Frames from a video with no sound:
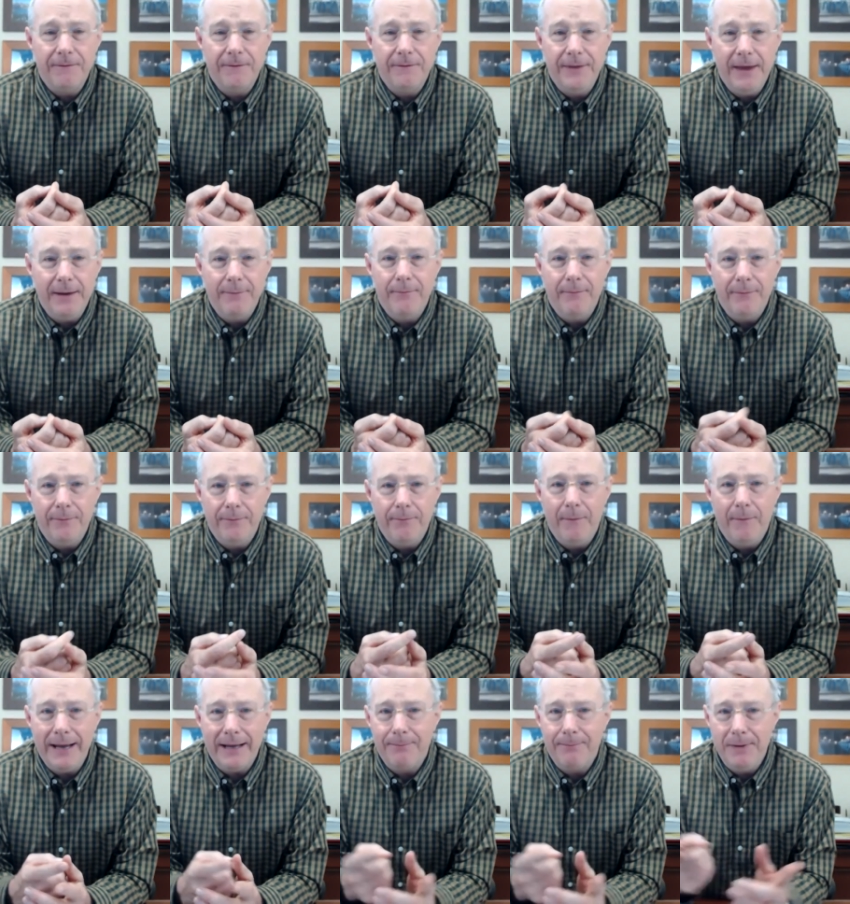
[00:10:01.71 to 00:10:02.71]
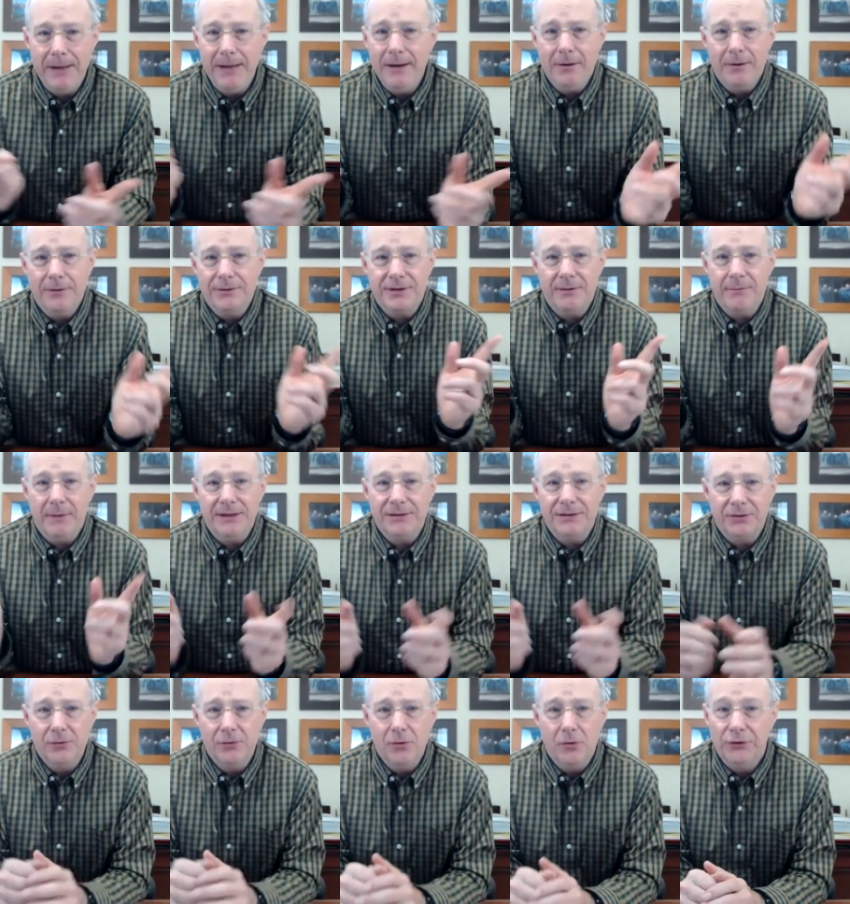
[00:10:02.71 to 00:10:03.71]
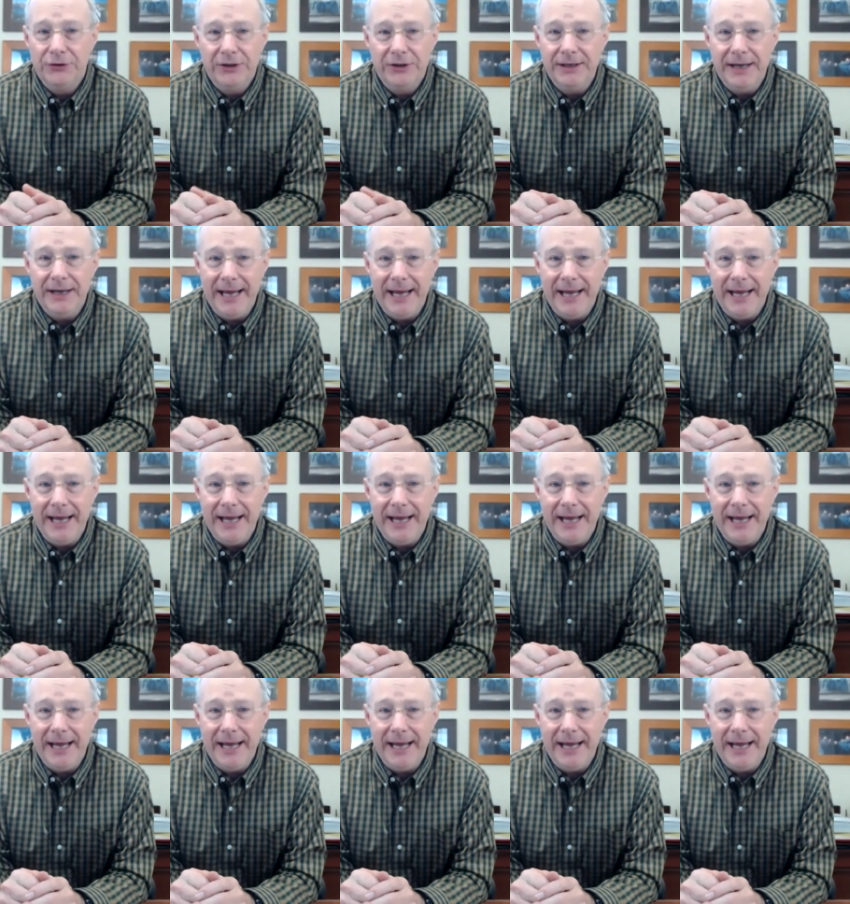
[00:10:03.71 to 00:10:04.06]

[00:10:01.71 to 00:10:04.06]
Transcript: that my peers in my school didn't